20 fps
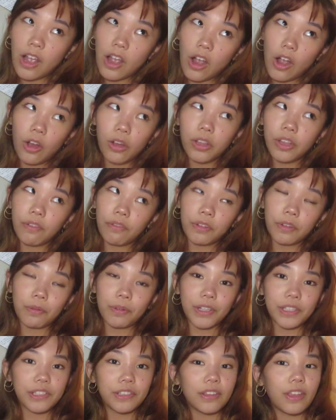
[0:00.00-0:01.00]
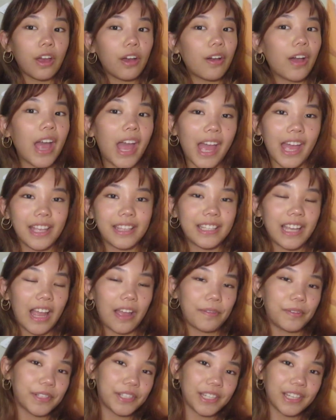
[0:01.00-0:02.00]
Only if you want to though, and
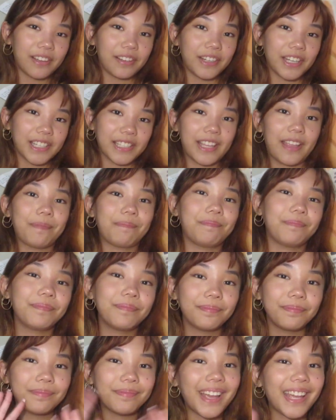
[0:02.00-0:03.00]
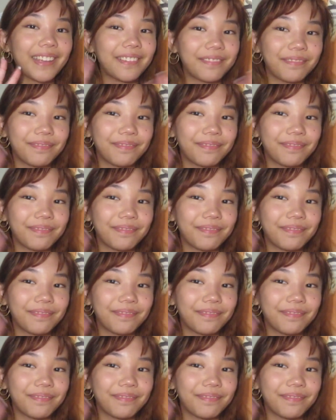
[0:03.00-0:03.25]
I will see y'all next time. Bye.